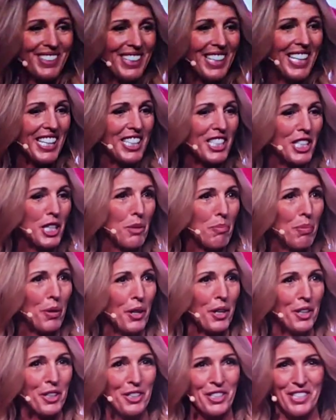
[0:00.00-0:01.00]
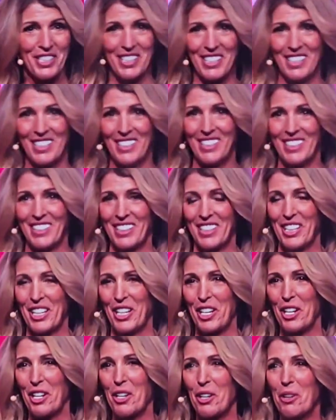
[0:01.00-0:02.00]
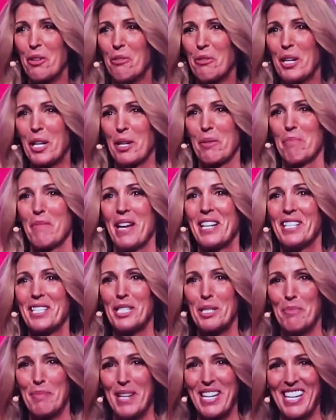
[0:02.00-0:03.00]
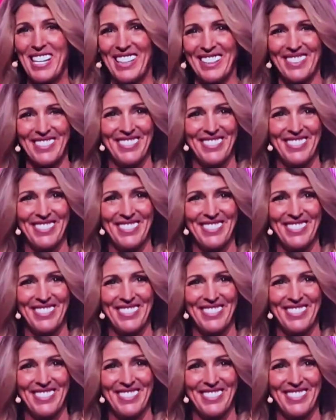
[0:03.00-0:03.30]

into the person we are meant to be.